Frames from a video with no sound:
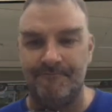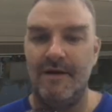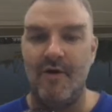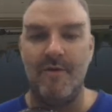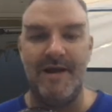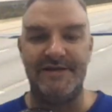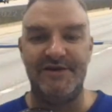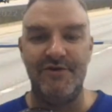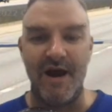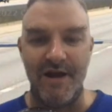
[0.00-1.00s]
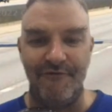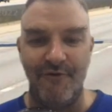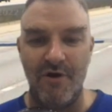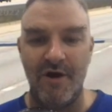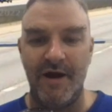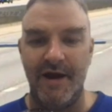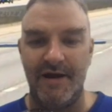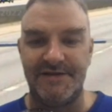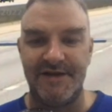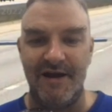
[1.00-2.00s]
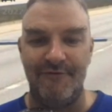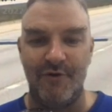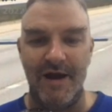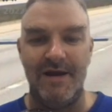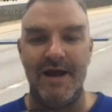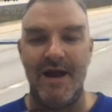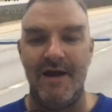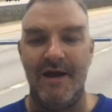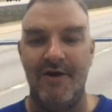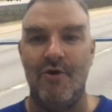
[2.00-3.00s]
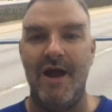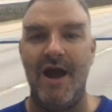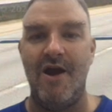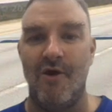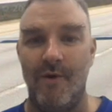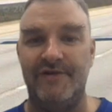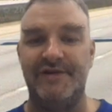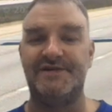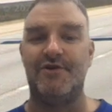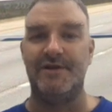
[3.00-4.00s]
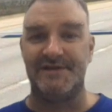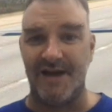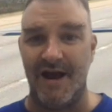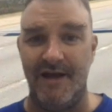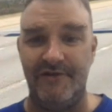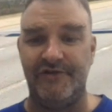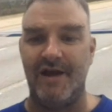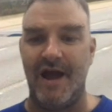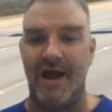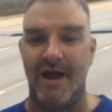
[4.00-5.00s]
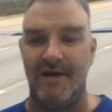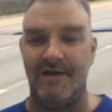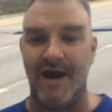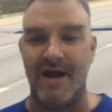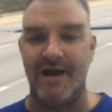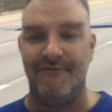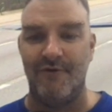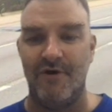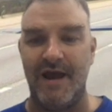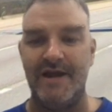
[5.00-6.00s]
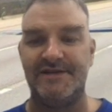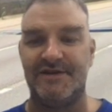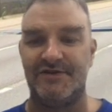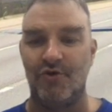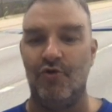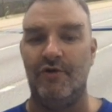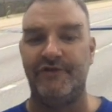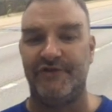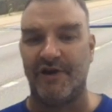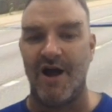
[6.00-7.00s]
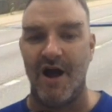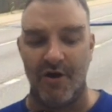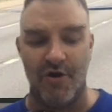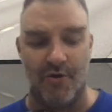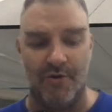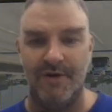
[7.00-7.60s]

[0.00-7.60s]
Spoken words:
Now we meet 294. It is signed for Indiana and O'Hare, which is good signage, and 94 East Toll, Chicago.